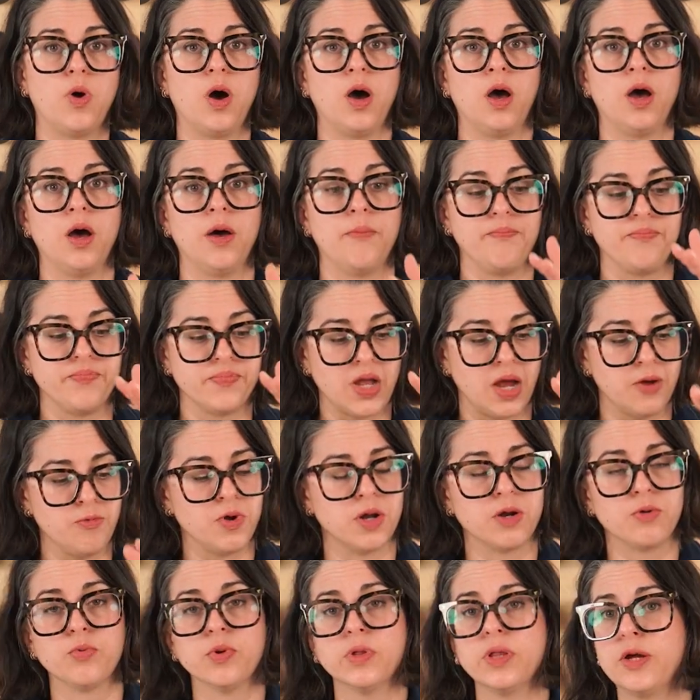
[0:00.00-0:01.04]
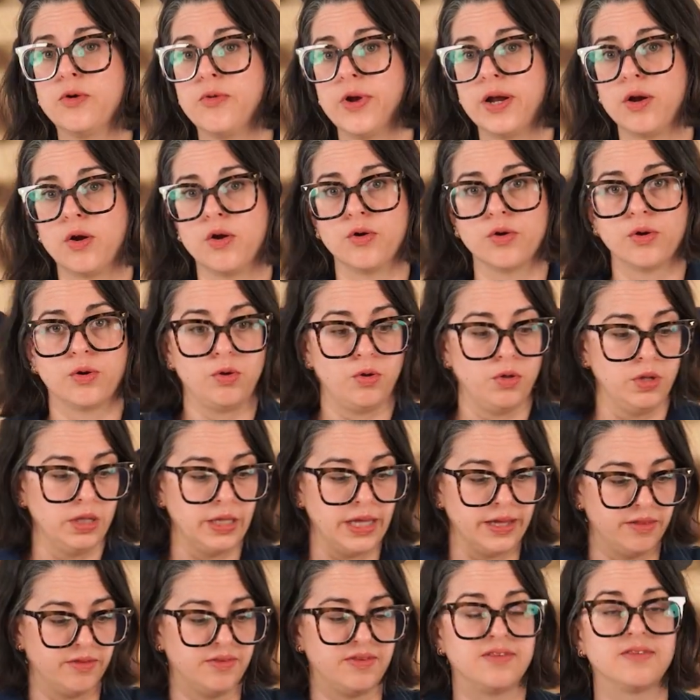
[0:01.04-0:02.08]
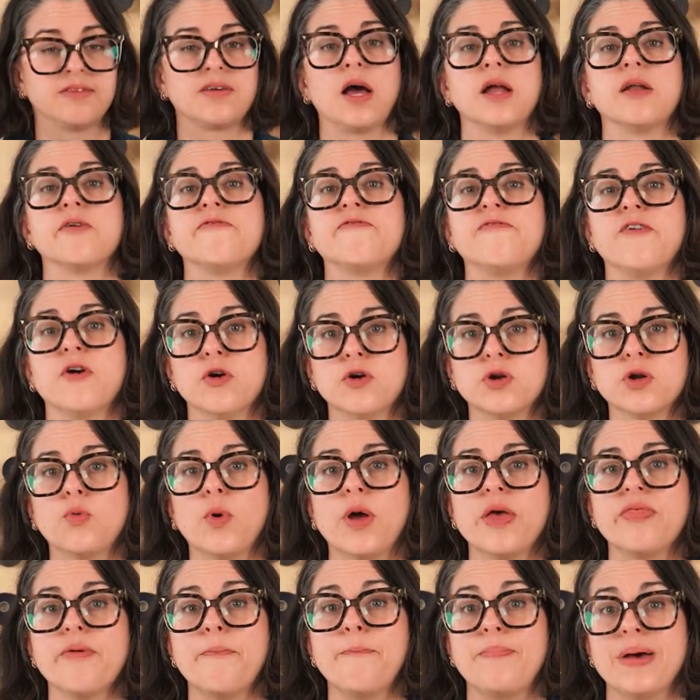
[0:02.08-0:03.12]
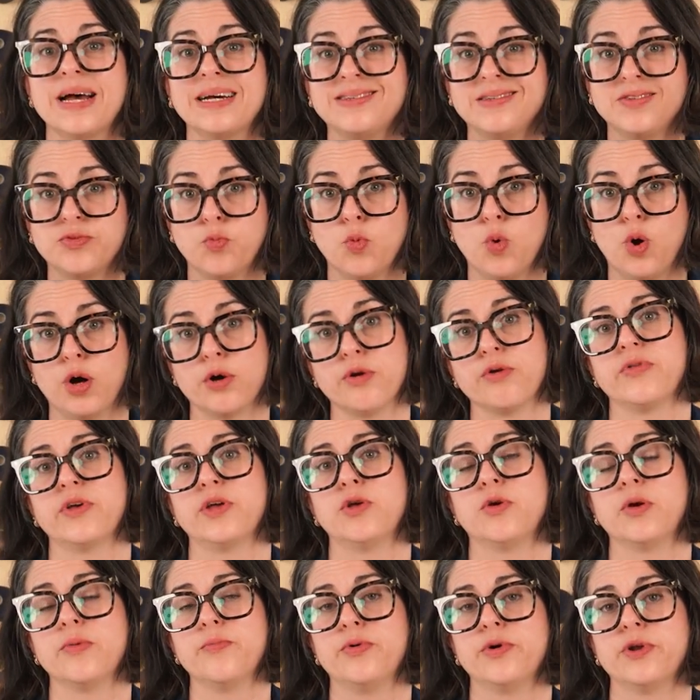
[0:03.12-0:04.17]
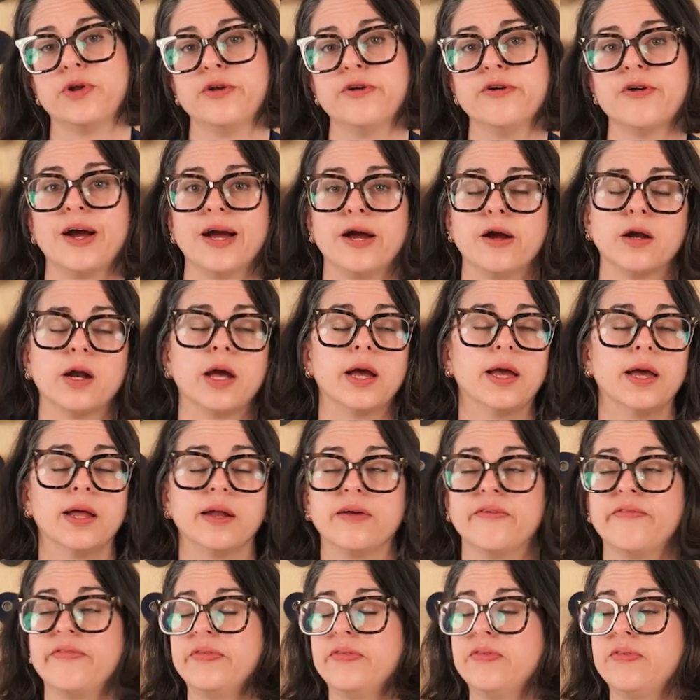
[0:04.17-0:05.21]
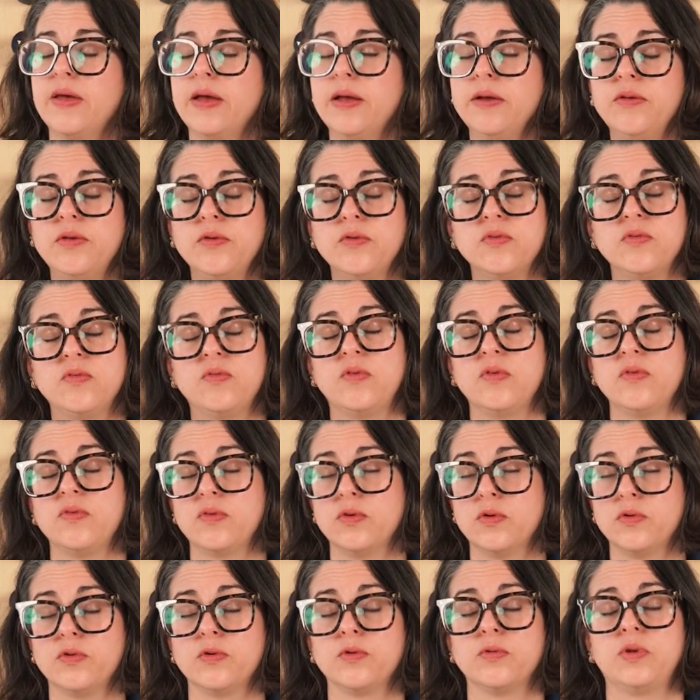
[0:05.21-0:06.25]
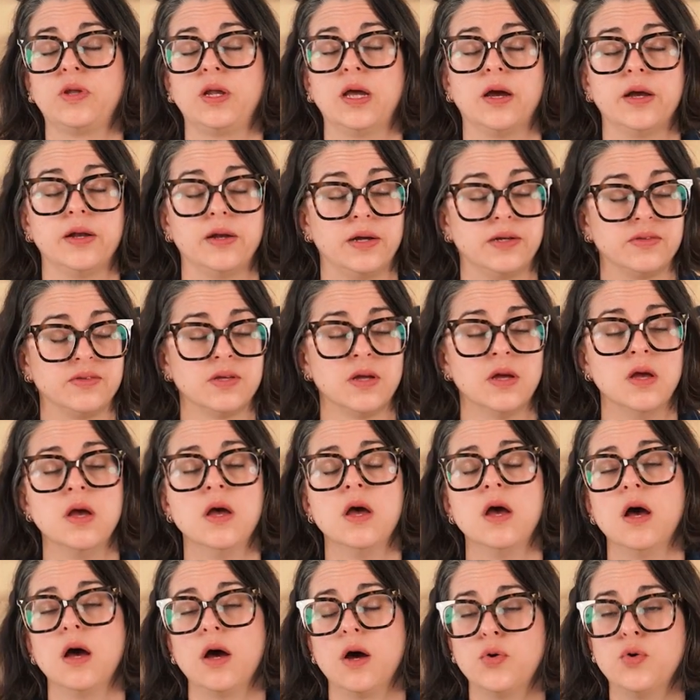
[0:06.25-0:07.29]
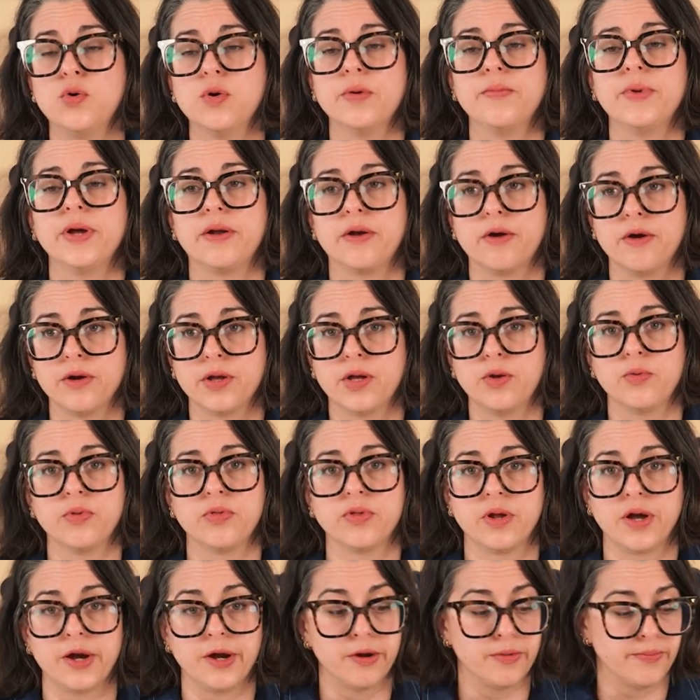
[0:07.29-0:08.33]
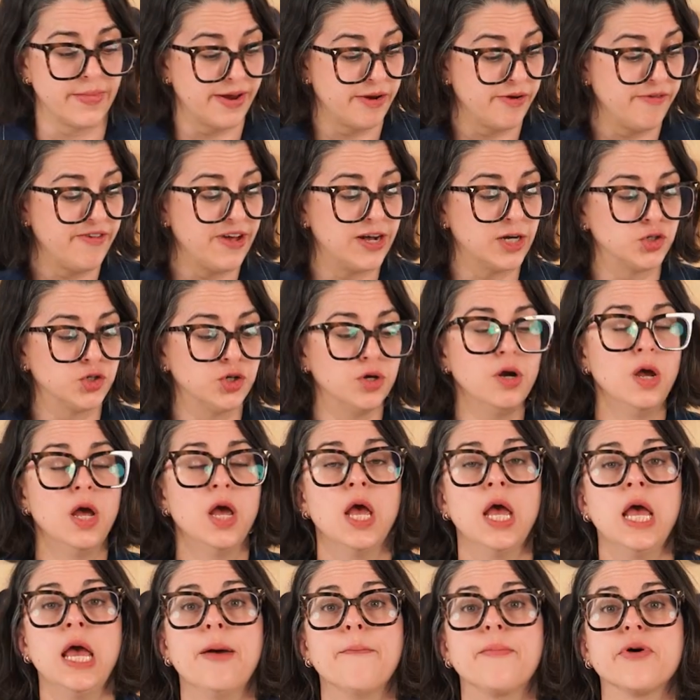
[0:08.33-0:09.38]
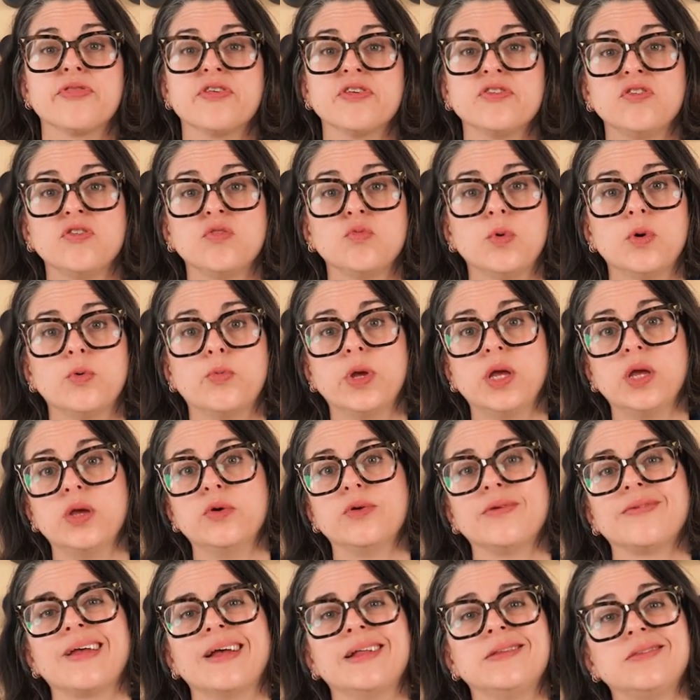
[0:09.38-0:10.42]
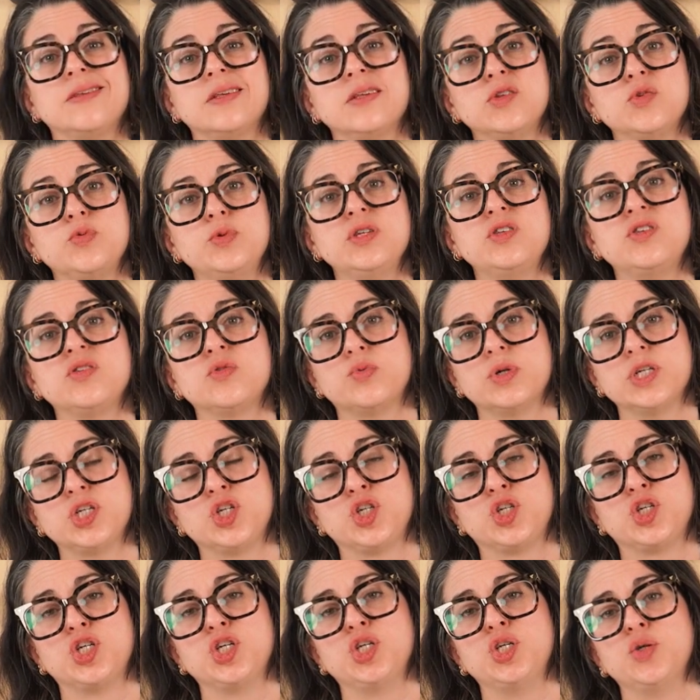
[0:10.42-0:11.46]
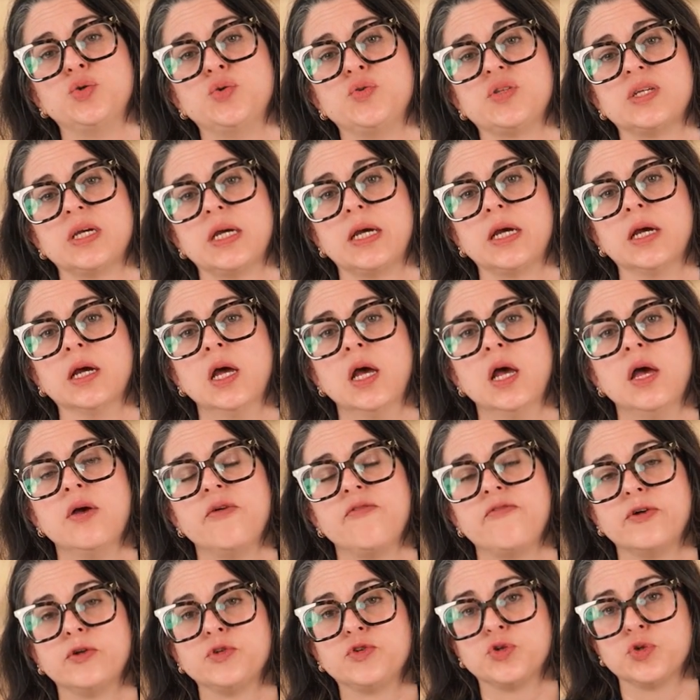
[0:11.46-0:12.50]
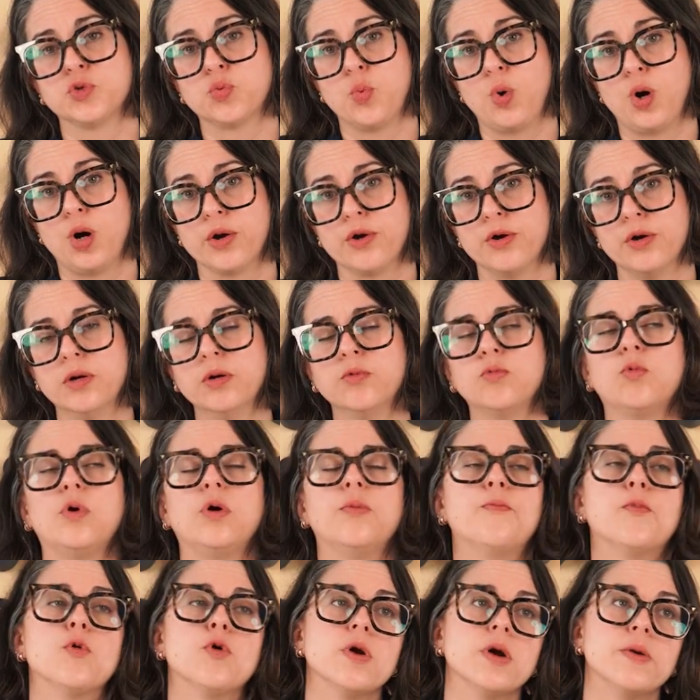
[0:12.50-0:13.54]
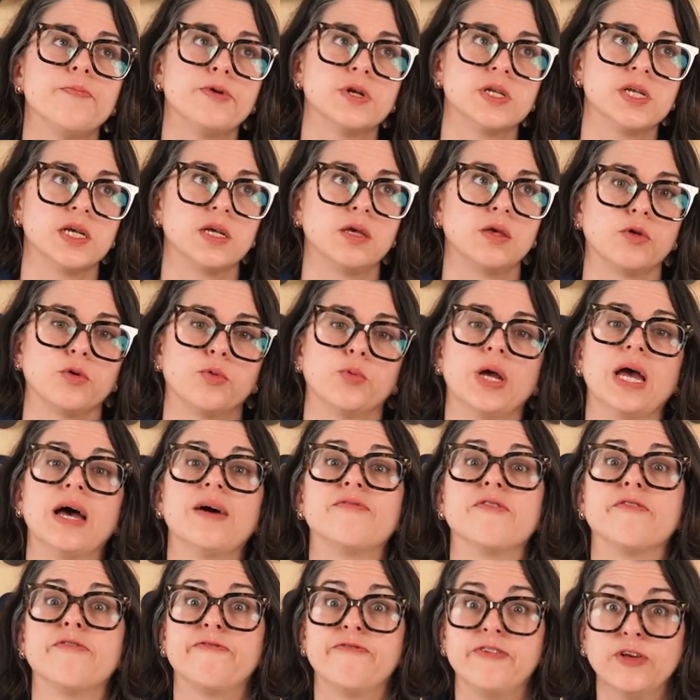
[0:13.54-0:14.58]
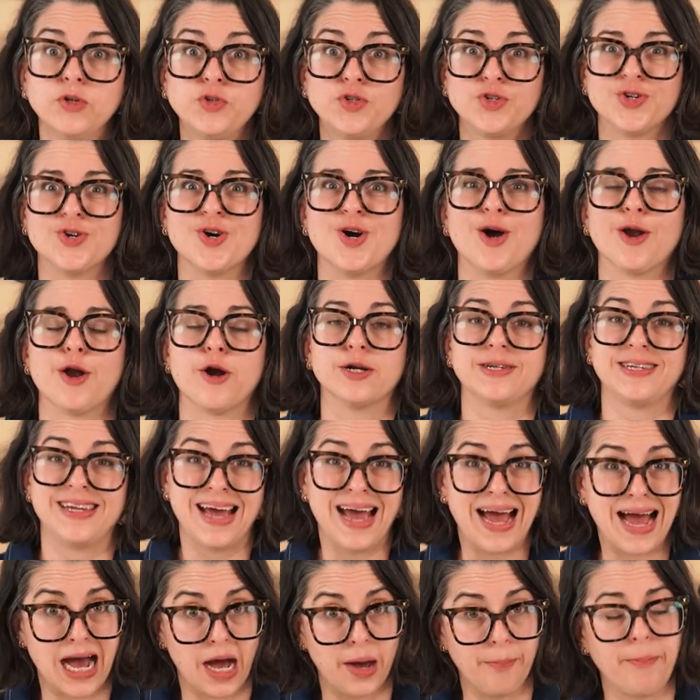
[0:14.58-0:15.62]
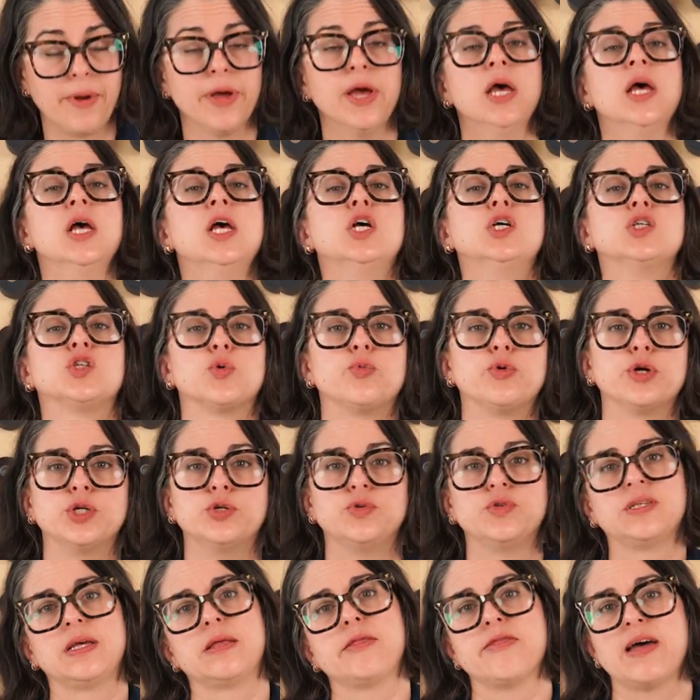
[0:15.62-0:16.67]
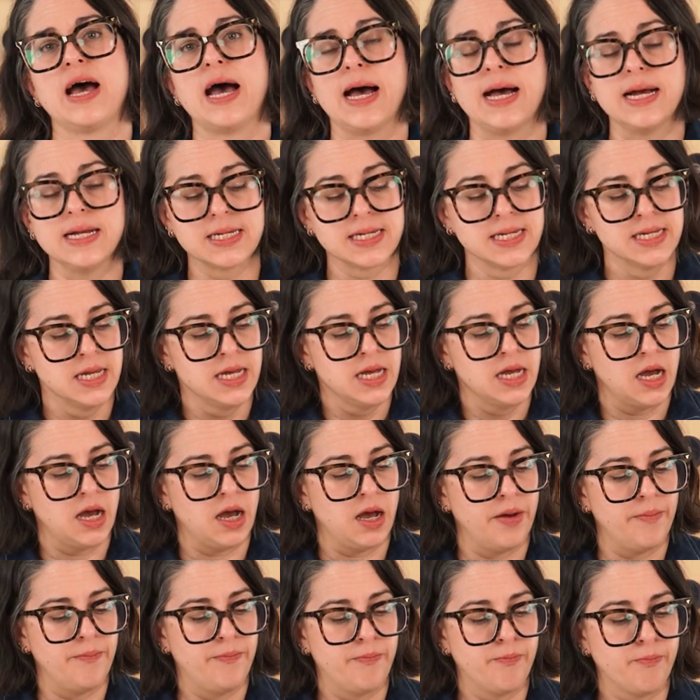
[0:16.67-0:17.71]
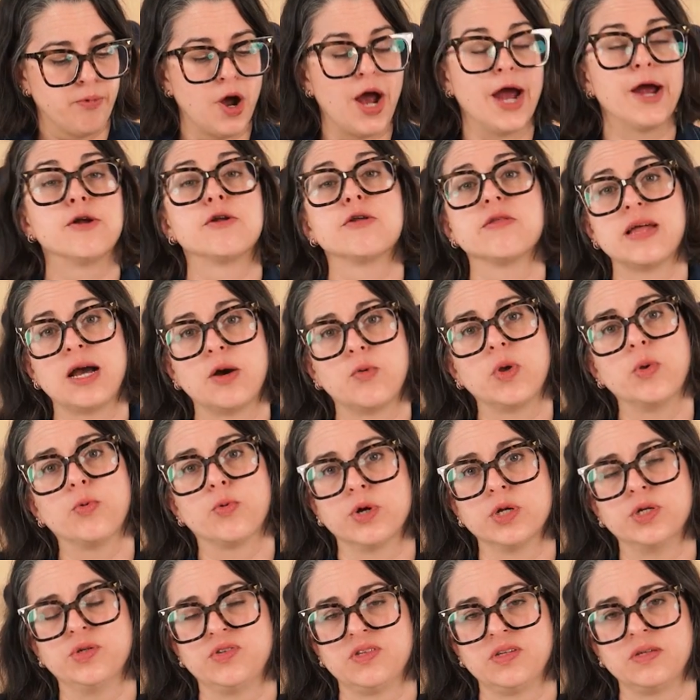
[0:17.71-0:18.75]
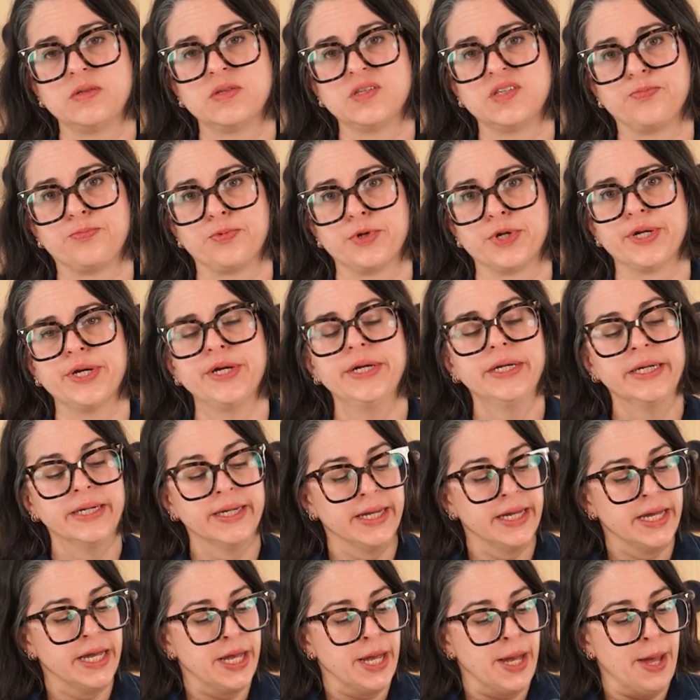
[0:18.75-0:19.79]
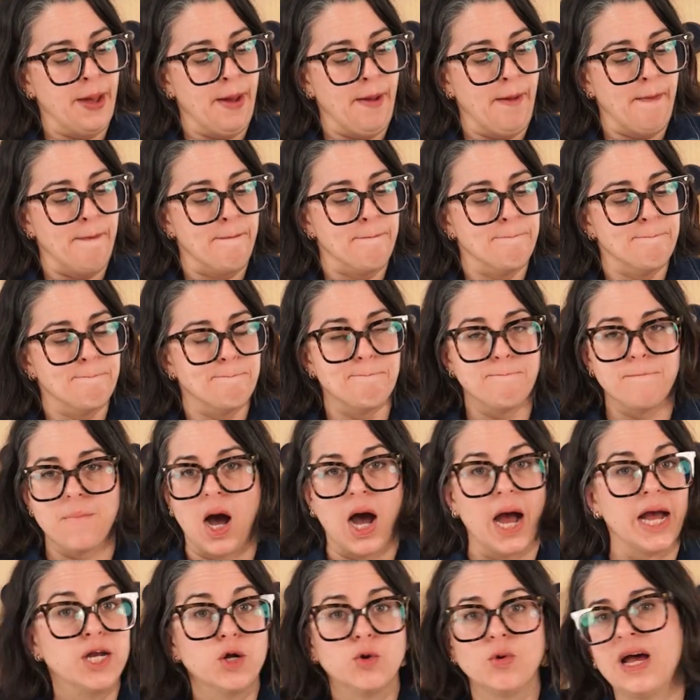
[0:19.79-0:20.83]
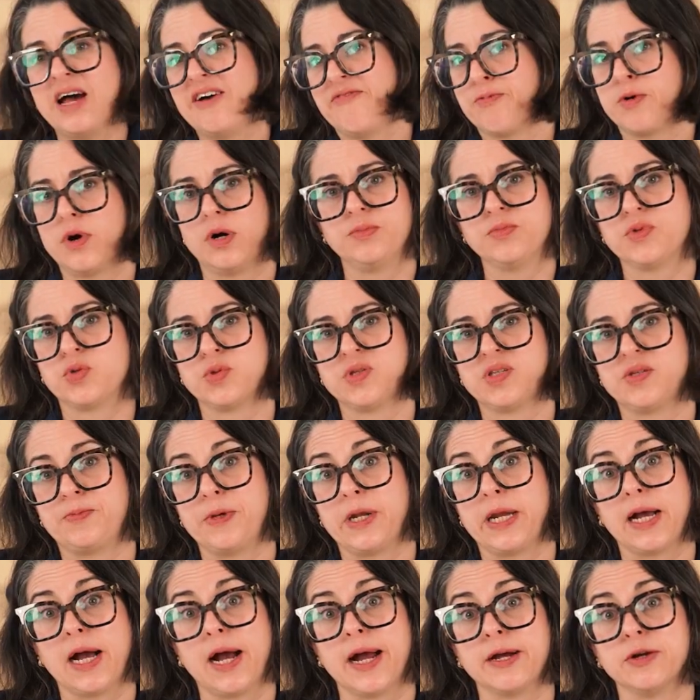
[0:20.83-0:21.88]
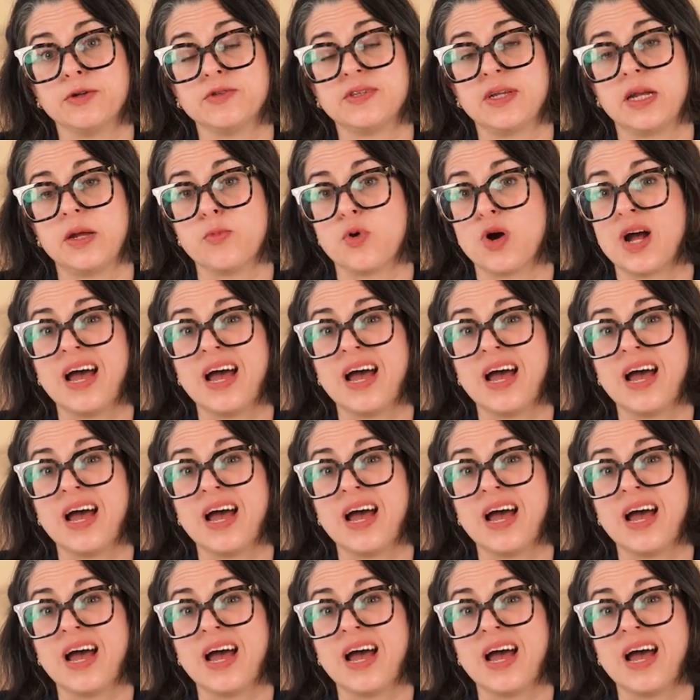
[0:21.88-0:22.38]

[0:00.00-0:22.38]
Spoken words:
I read a really great article, like this is kind of far and away the best water that you can put in your iron. Again, if it's saying to use distilled or deionized, who am I to argue with an iron manufacturer? But this is what we use. And since we switched to using filtered water, well, more in particular, we have a filter on our tap. So we're using that. Prior to that, we were using this Brita. I don't have problems with spitting irons anymore.